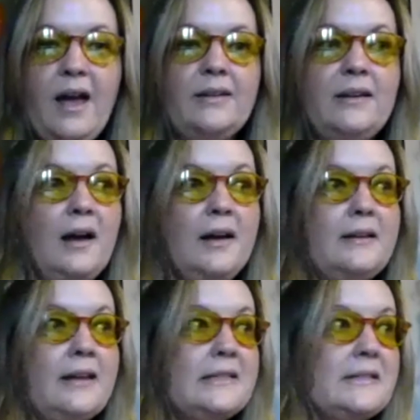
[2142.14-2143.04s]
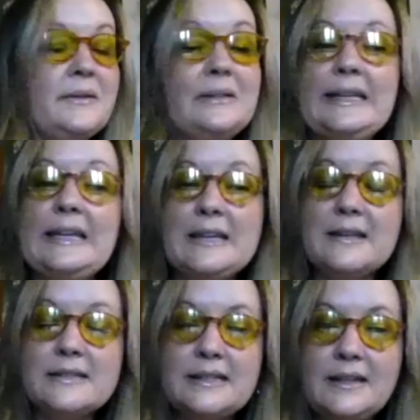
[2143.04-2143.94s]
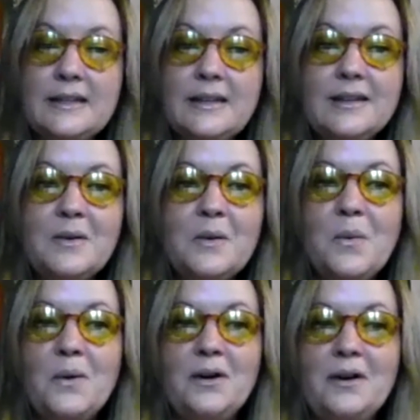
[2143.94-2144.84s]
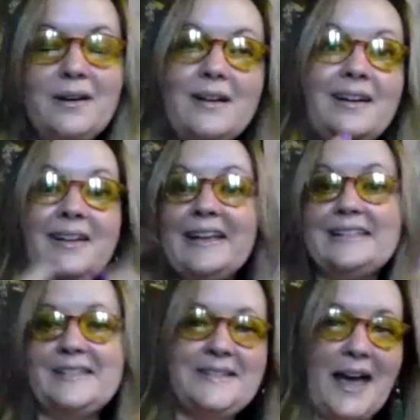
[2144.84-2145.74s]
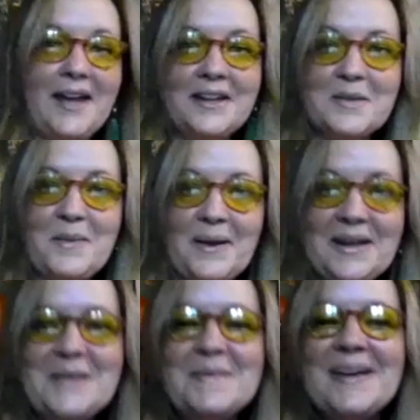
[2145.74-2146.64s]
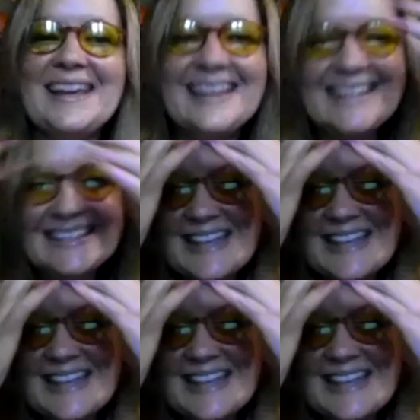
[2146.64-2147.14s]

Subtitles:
Not necessarily easy or ecstatic by any means.